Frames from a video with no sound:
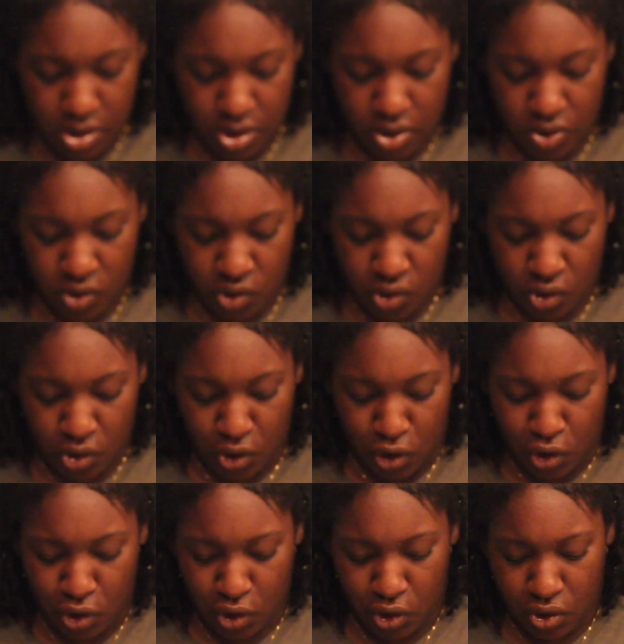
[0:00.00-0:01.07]

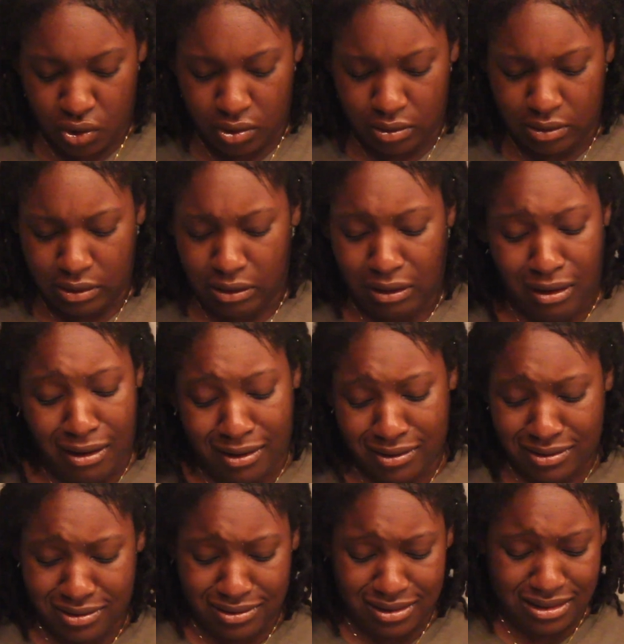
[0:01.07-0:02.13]
interlocked.
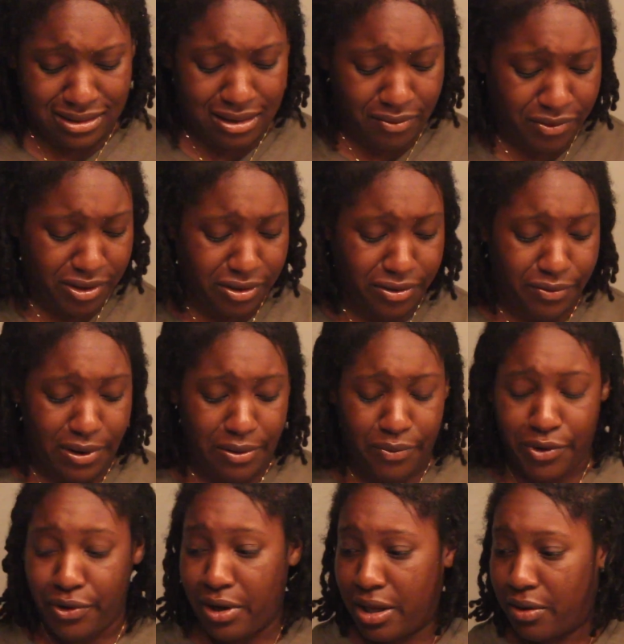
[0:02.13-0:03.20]
That's not really the right
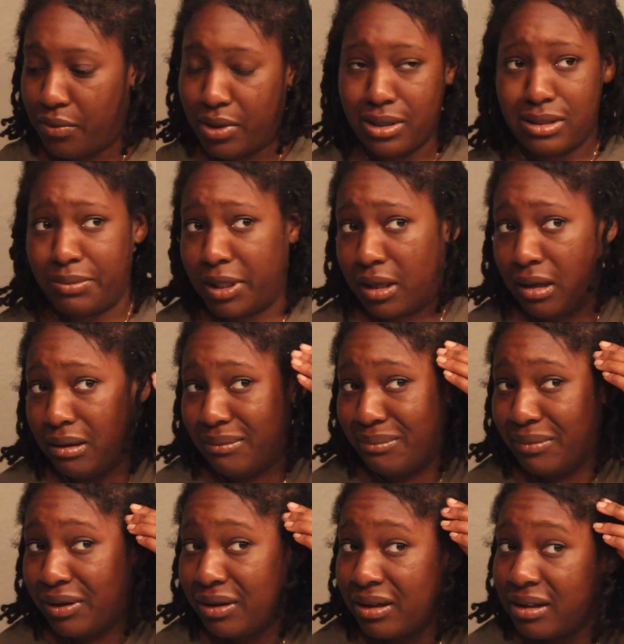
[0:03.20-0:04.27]
word. I don't want it to
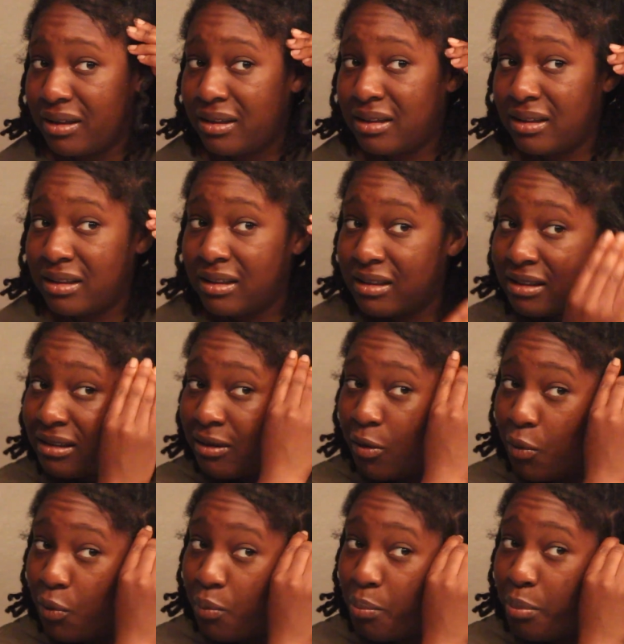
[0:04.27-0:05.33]
become
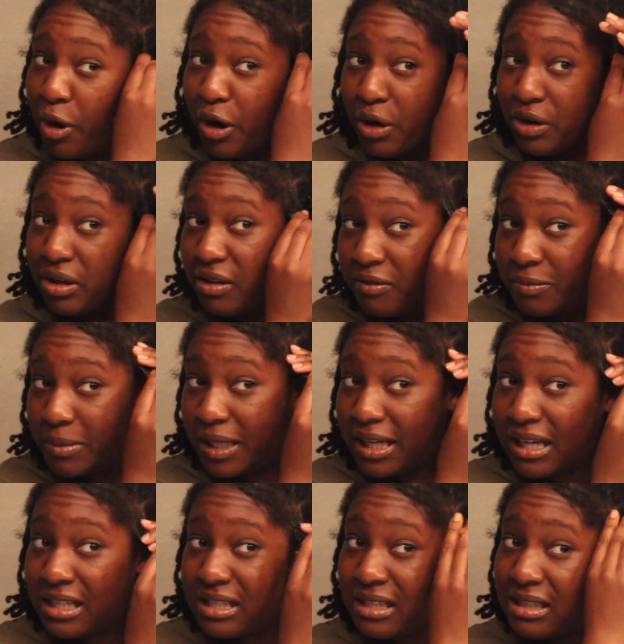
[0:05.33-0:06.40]
part of my
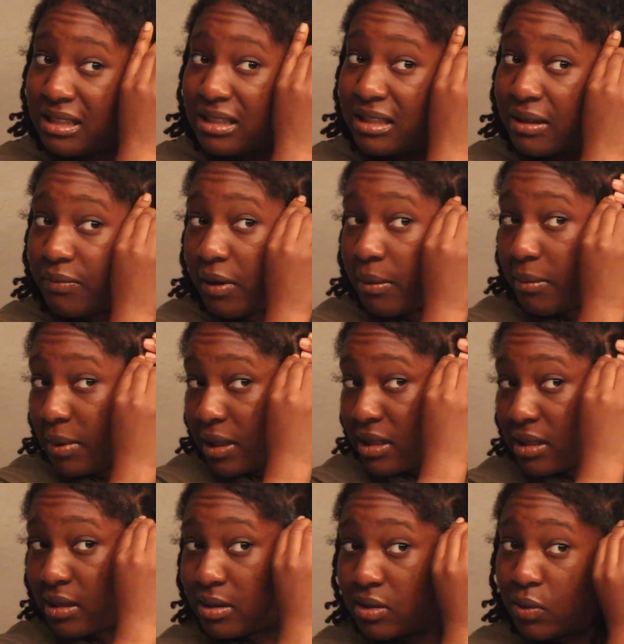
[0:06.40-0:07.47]
edges, if that makes
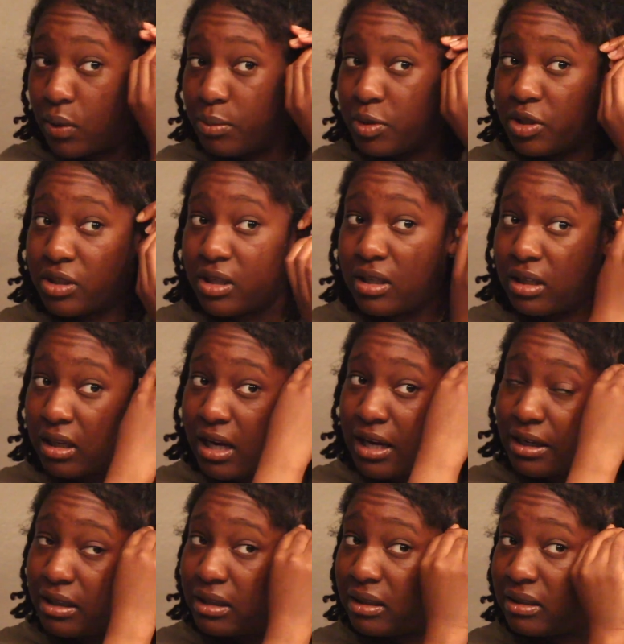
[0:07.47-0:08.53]
sense. So I'm just gonna
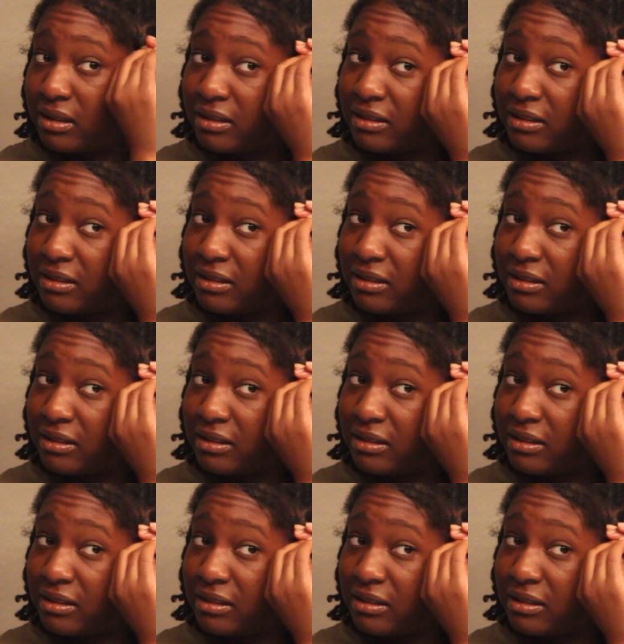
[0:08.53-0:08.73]
kind of